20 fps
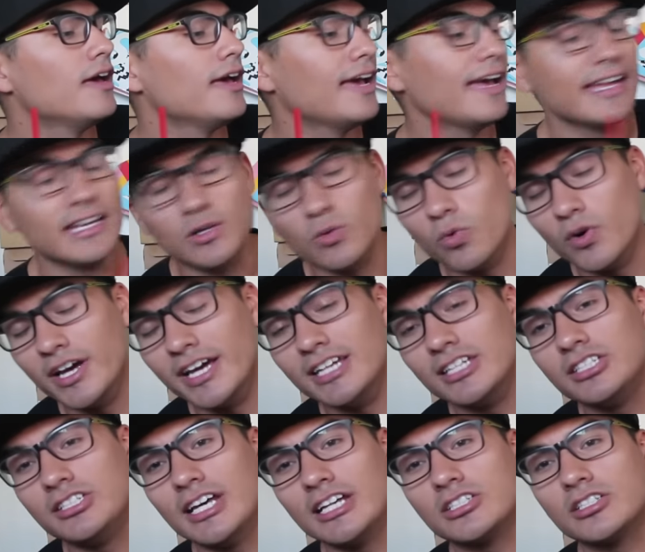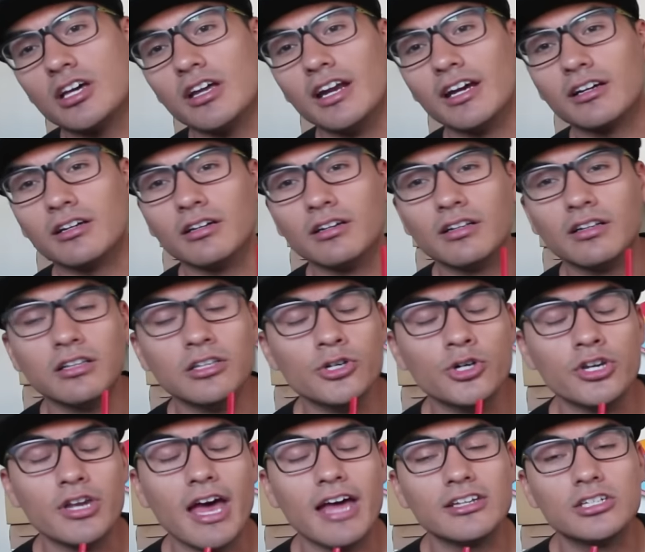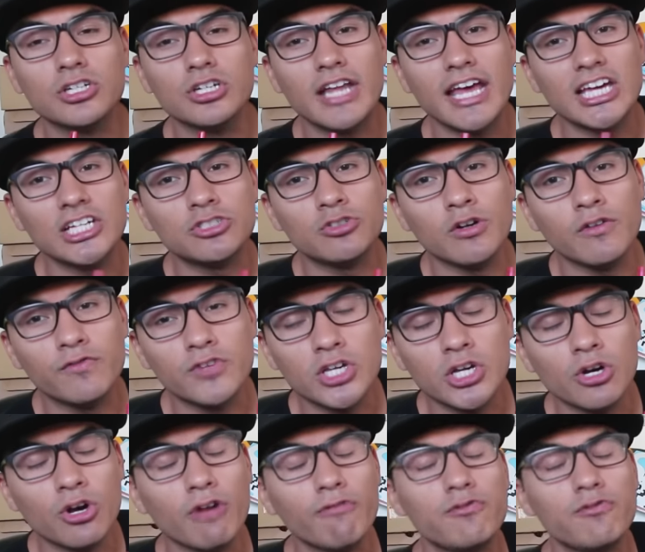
Anyways, that's gonna conclude today's review.